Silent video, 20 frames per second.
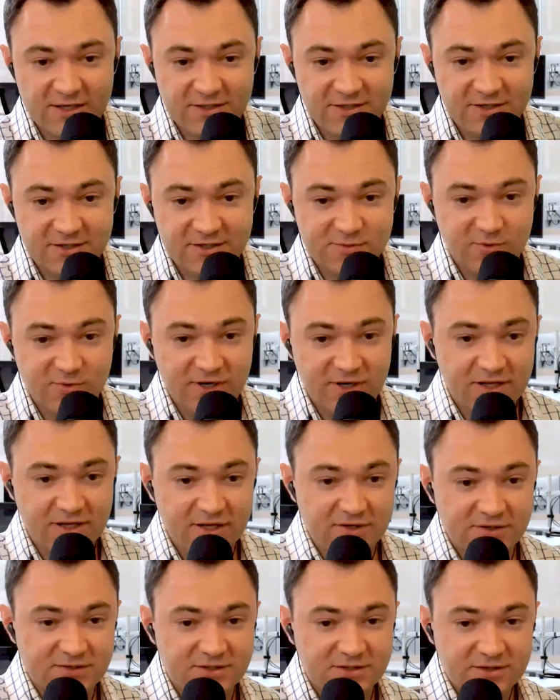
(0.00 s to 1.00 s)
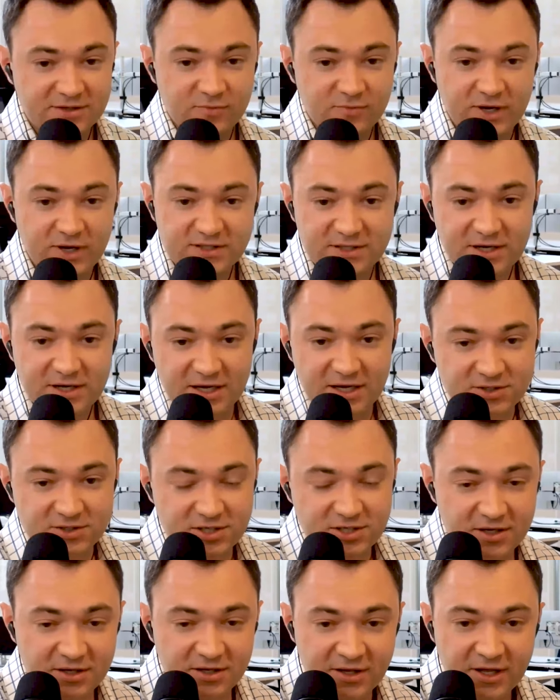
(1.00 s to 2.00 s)
just one of these
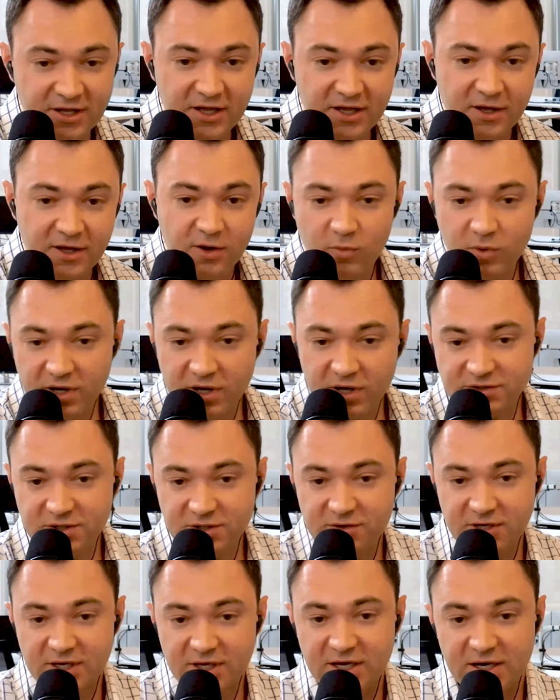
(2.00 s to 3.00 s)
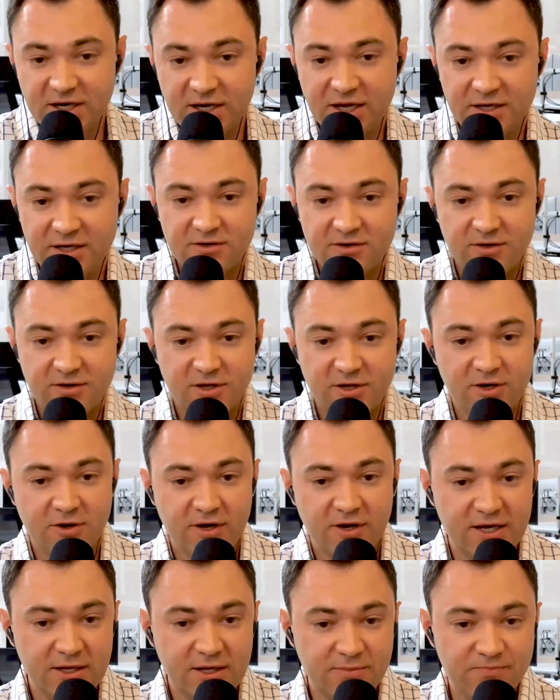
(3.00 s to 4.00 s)
residential ones you can get at
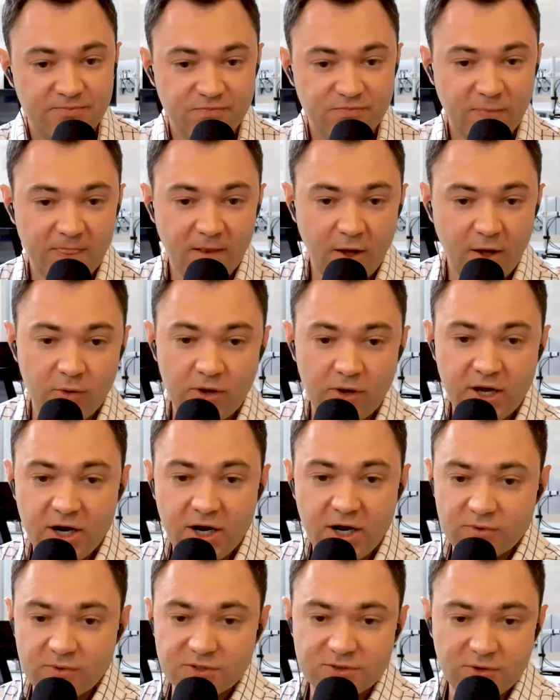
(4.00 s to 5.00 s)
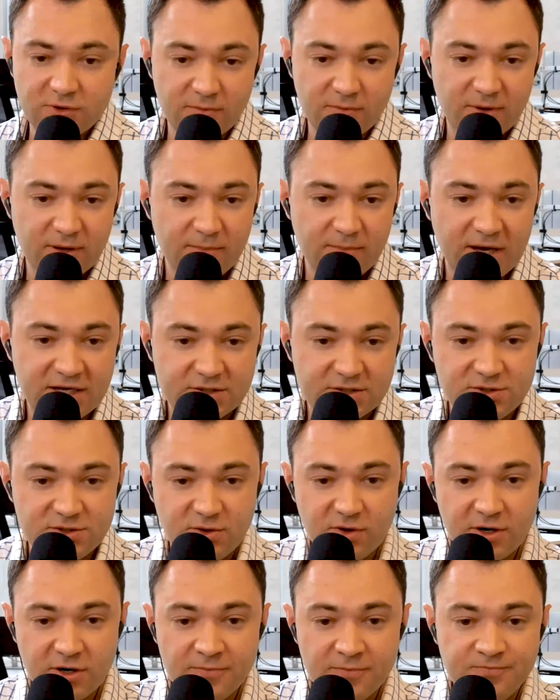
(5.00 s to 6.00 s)
any hardware store, big box
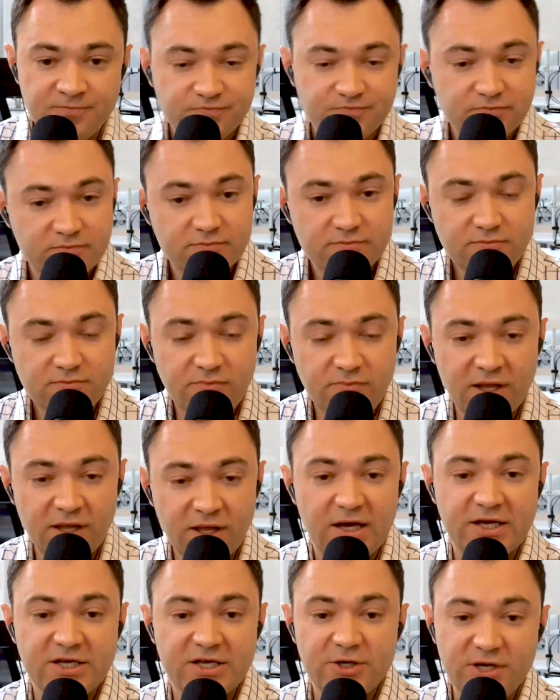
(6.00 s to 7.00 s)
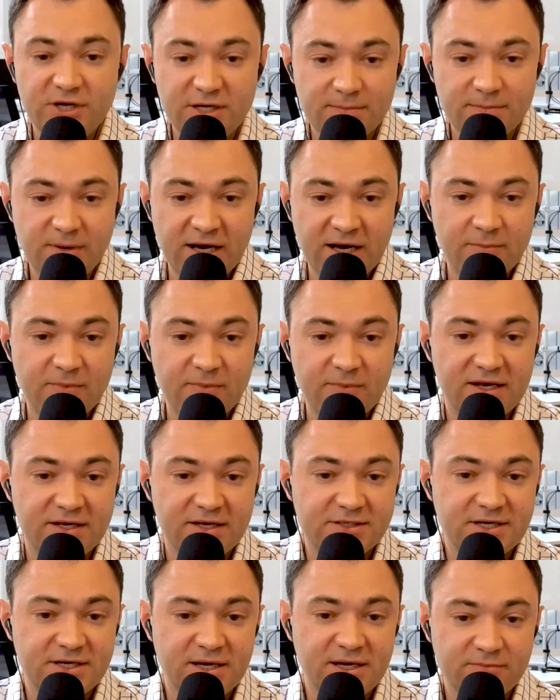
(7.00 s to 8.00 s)
store. You need to buy them ahead
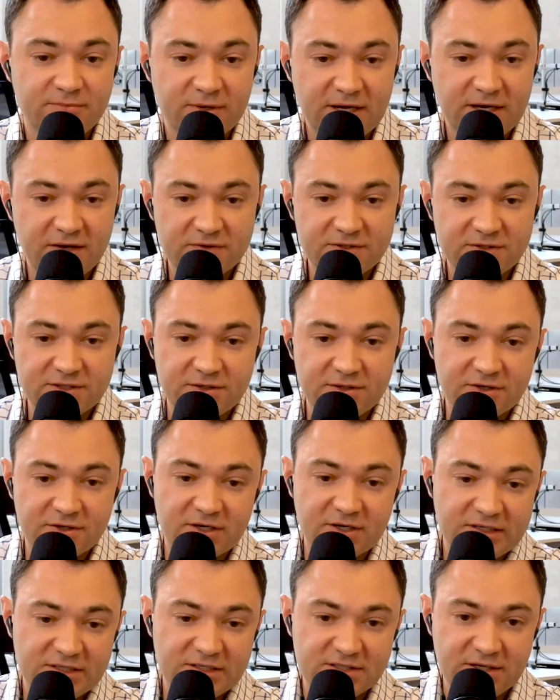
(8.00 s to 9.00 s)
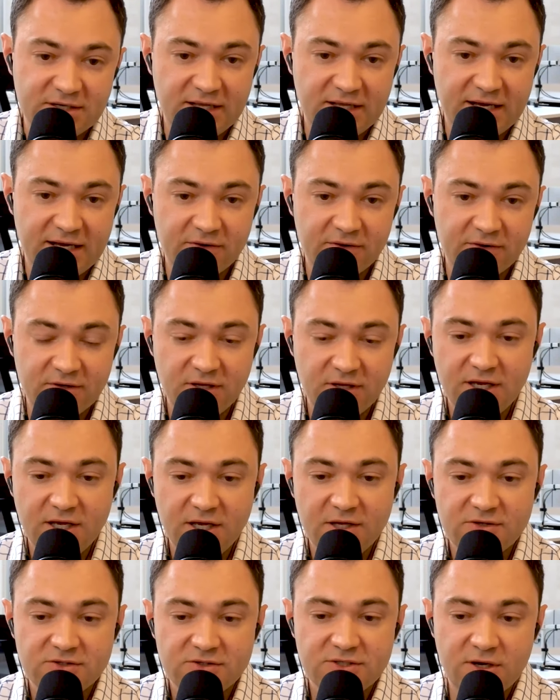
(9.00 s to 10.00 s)
of time. Obviously, they're going to sell out,
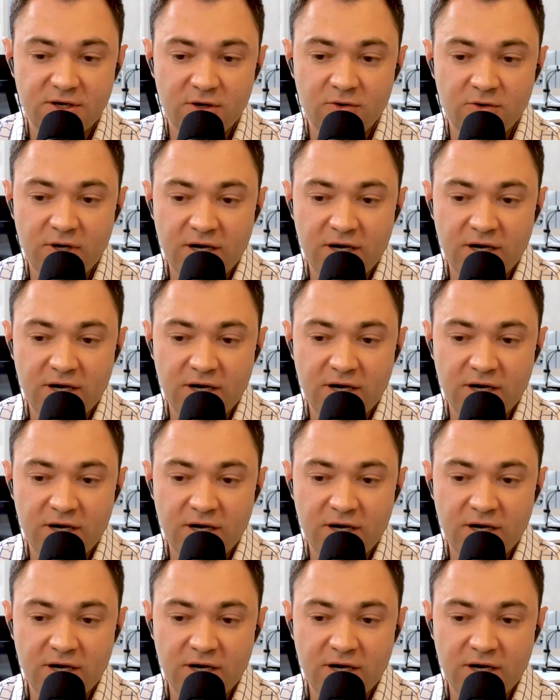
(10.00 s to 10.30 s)
so I